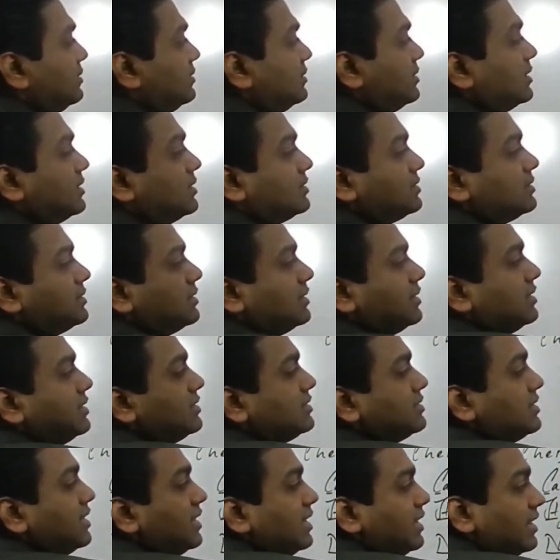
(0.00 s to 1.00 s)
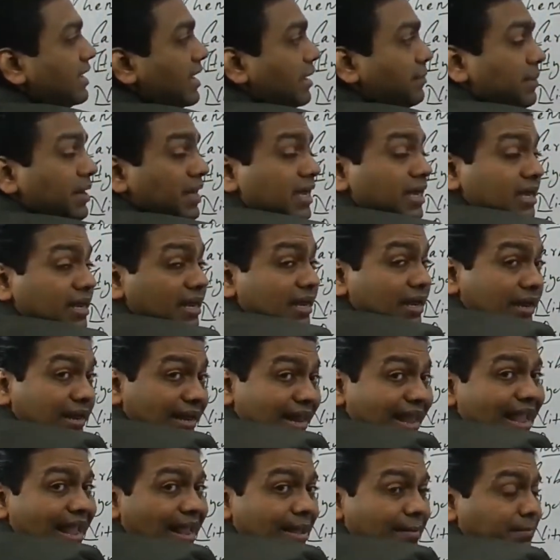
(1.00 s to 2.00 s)
this is the chemical
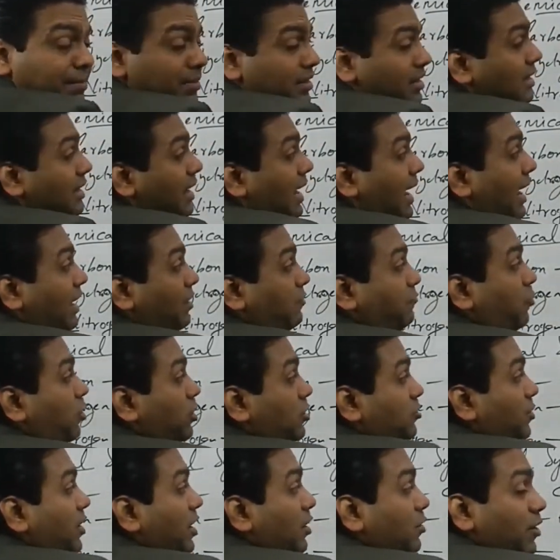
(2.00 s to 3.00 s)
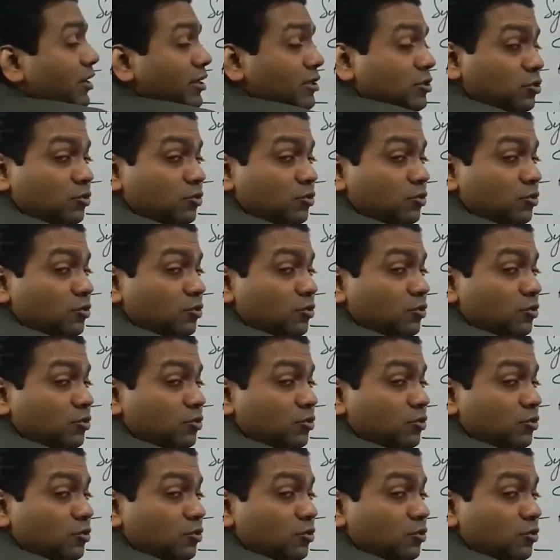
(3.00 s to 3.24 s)
name, and what we are going to